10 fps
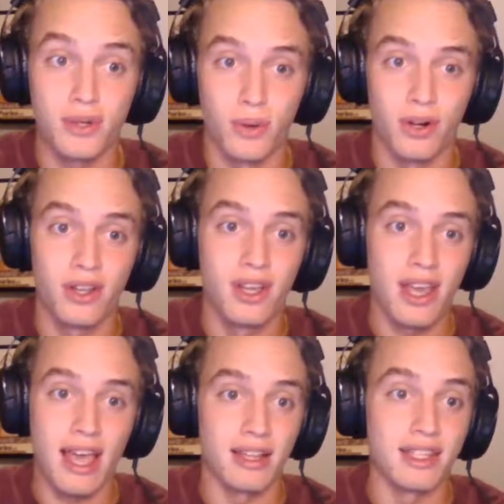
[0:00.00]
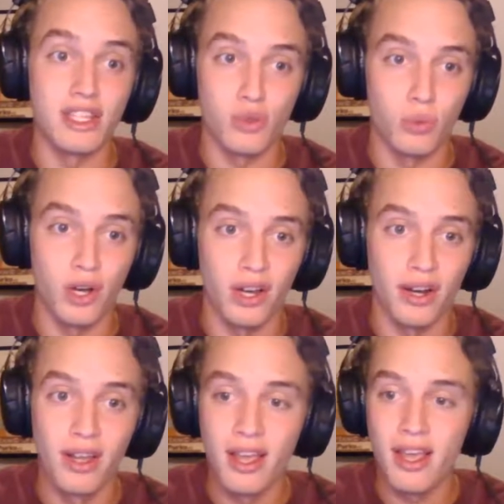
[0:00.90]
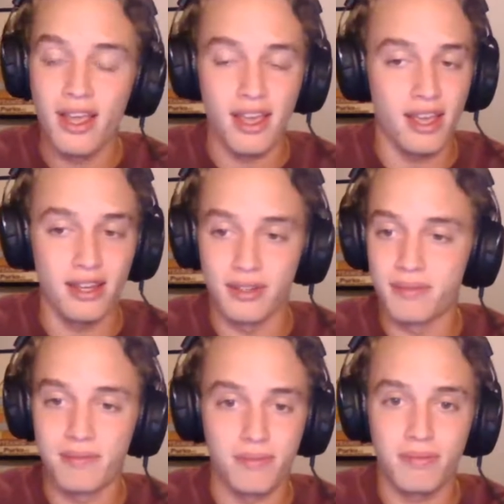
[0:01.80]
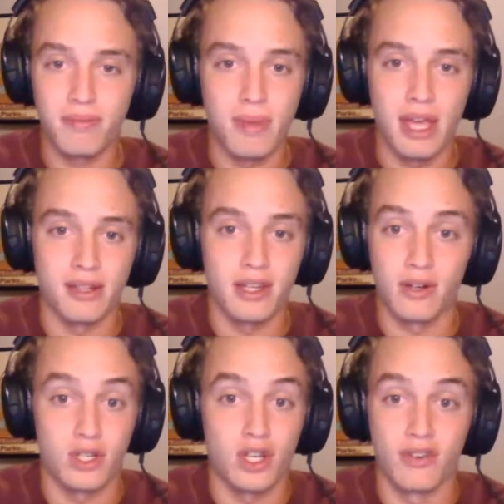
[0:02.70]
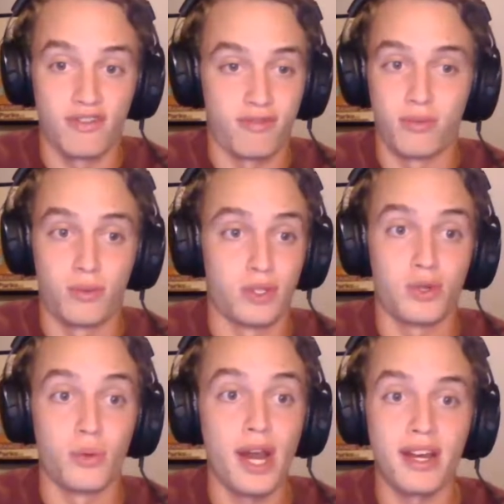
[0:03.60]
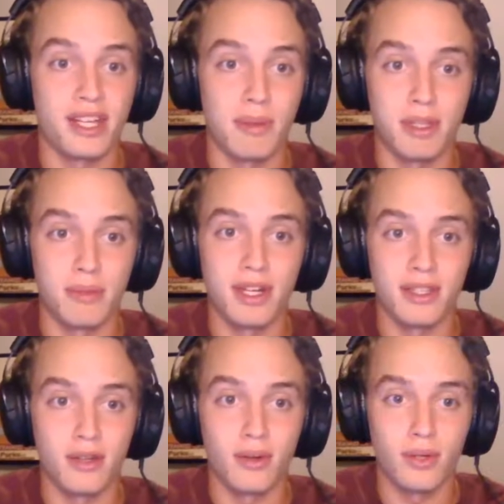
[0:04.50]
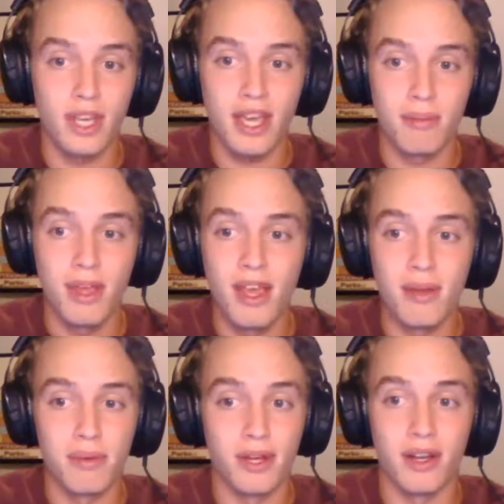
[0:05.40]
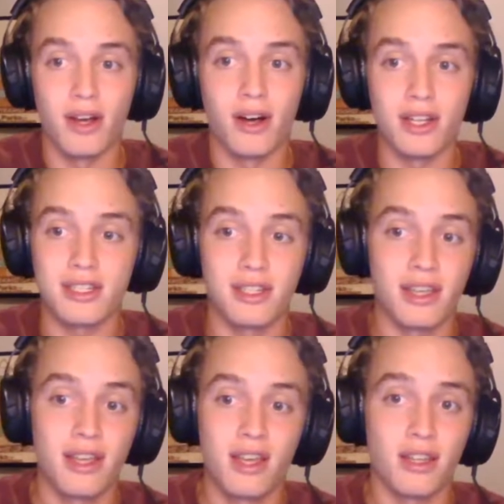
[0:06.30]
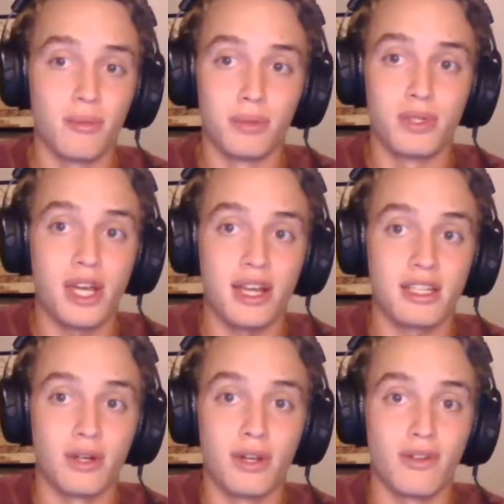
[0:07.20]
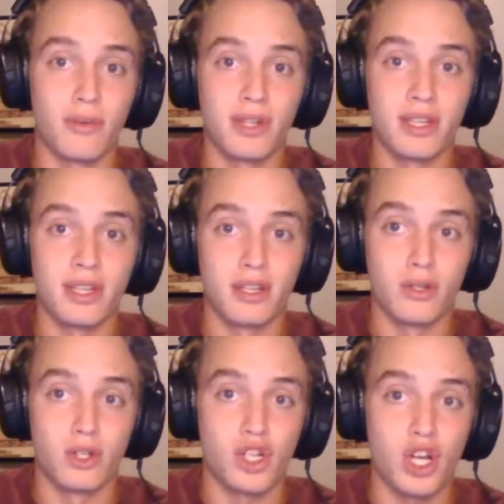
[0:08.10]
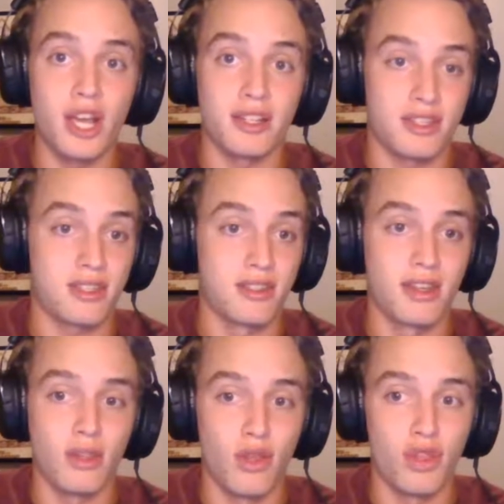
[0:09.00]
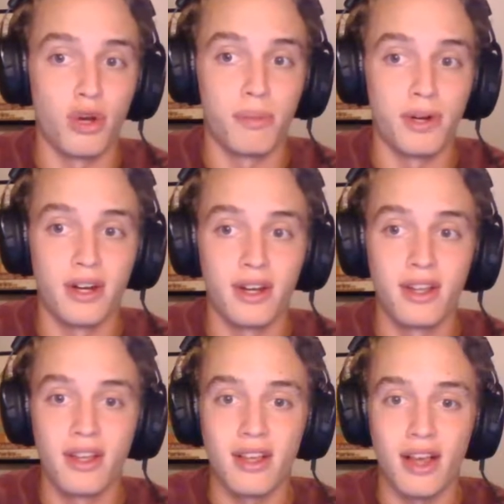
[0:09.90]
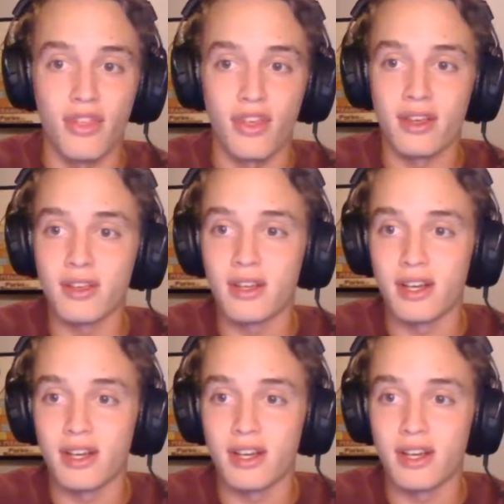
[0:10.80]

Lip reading: scored at least one. And man, Tarasov was great and kept him in it the whole game. But honestly, the Blue Jackets don't even really get a good chance in the third period. I think